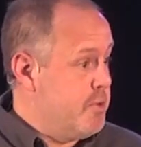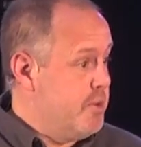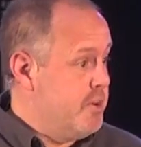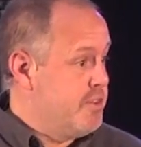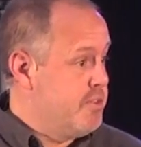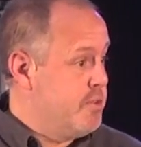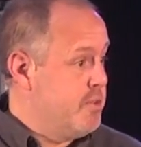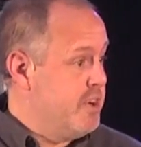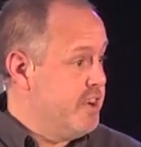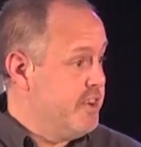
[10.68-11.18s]

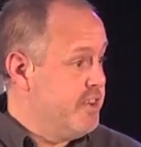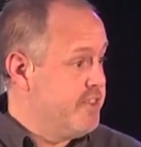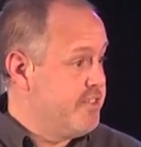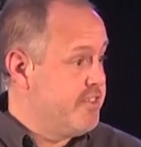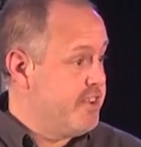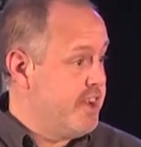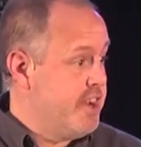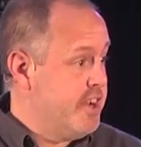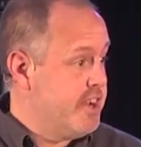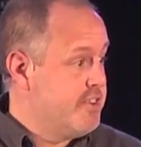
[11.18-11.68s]
which
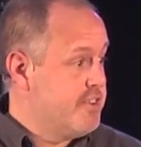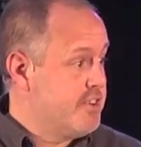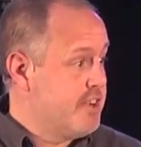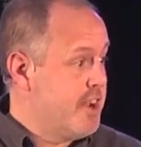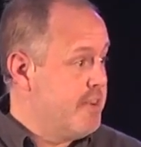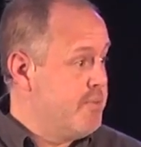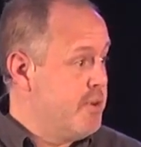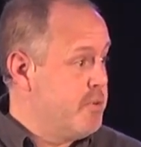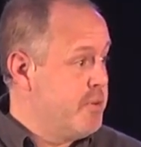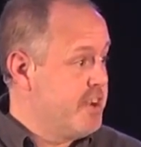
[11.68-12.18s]
was a
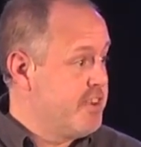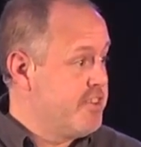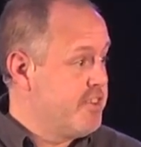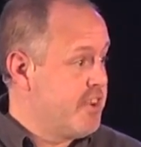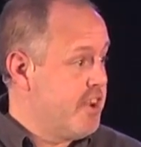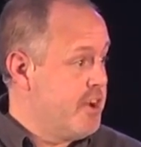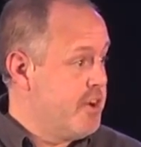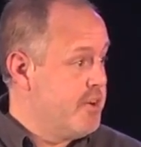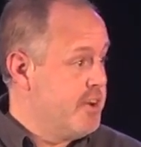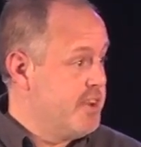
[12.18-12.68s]
couple of weeks
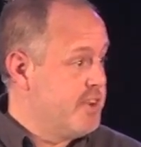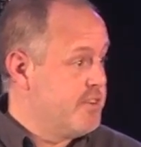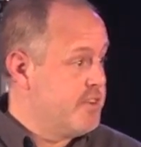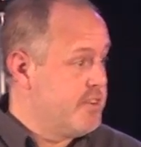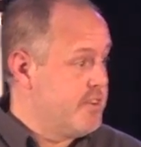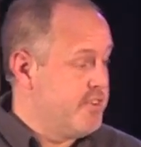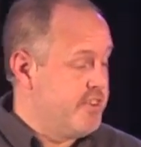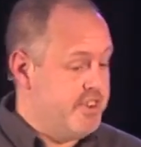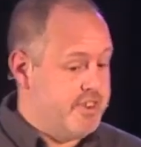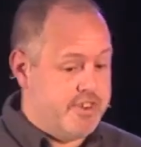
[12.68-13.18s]
ago,
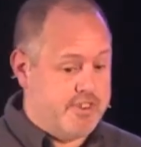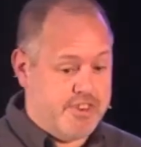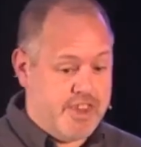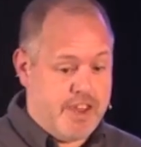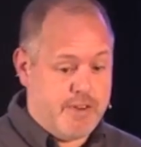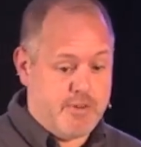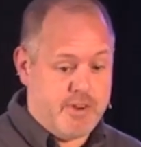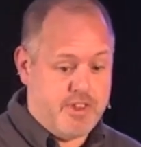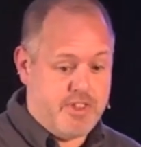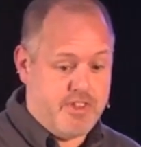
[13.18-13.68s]
introducing the
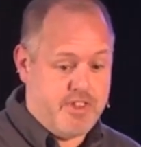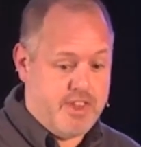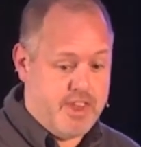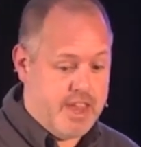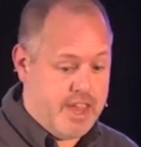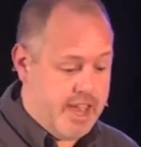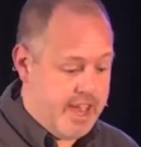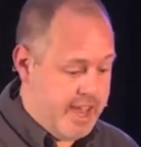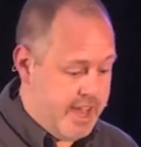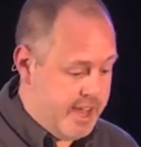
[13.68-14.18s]
Sabbath,
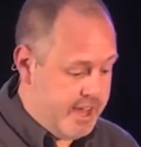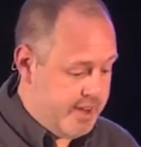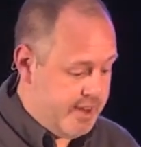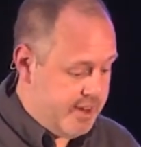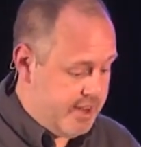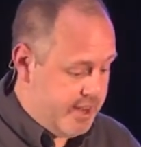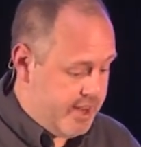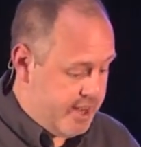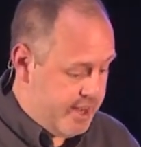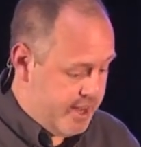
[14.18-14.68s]

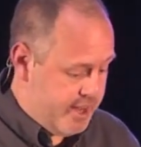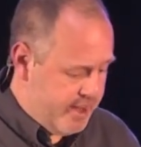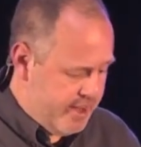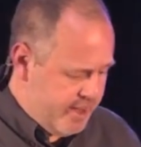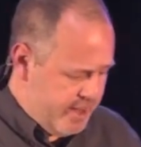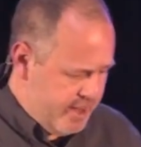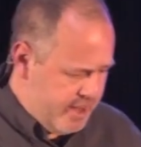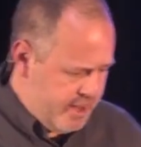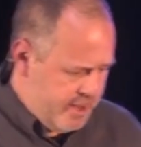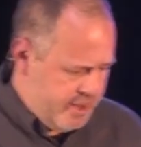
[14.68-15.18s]
and
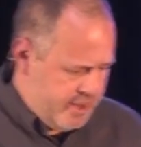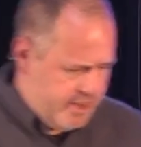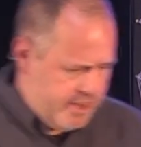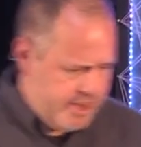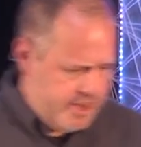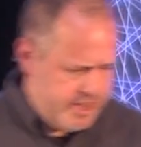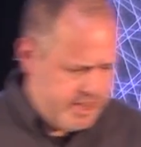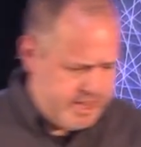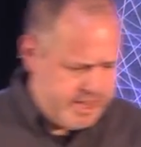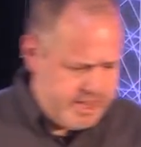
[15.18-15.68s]

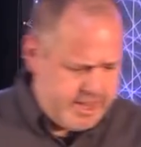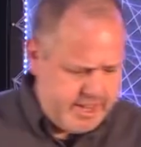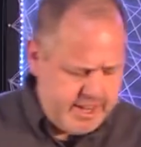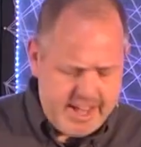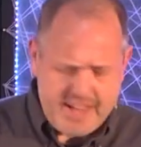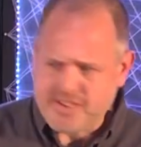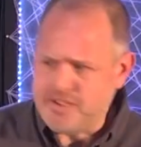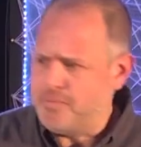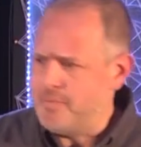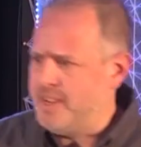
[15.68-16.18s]
it
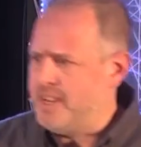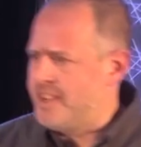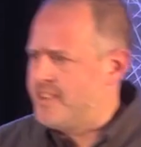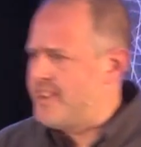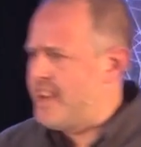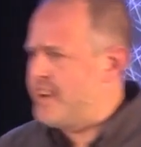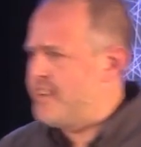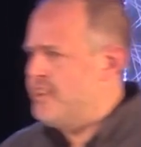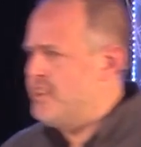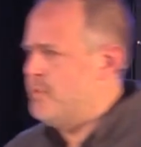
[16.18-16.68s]
hasn't been
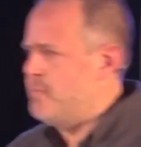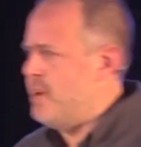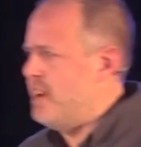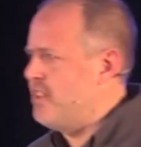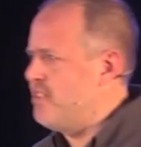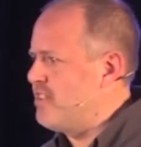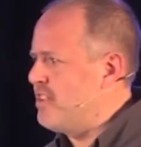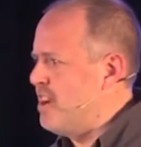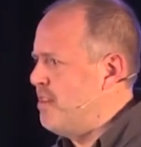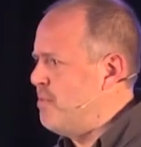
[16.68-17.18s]
exactly the
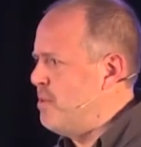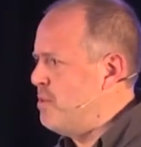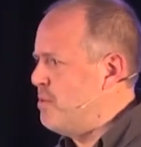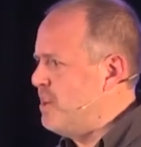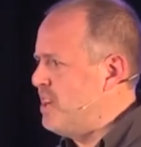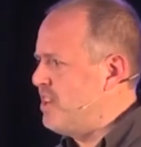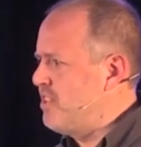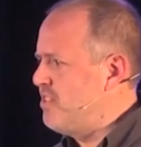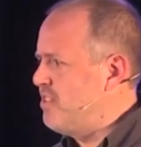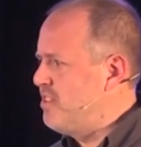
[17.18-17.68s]
best couple of
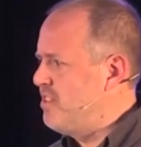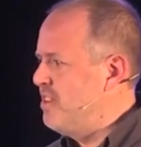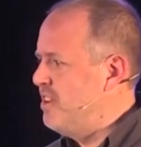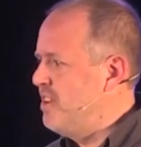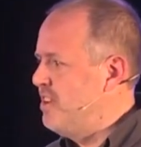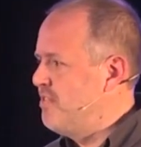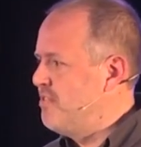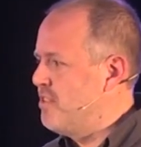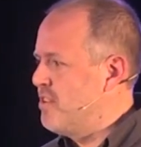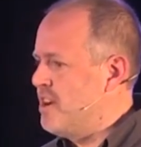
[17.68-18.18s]
weeks
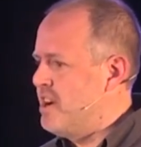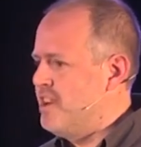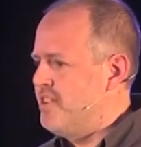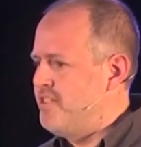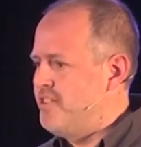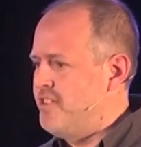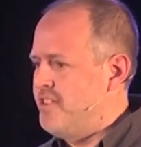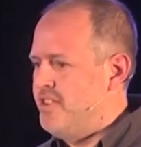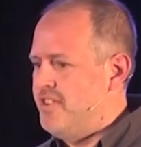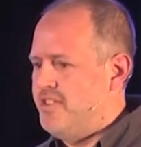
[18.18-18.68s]
for
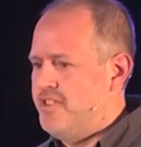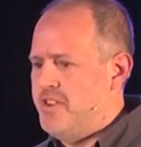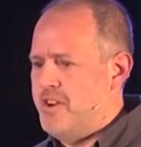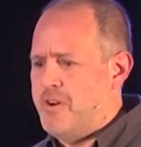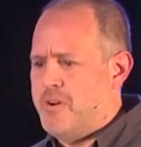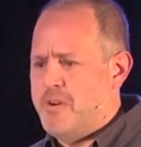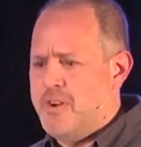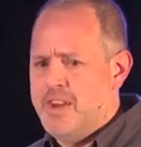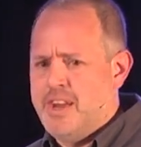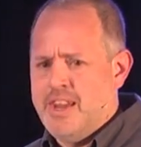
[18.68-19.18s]
us.
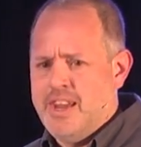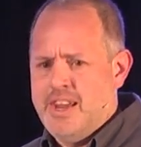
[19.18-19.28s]
So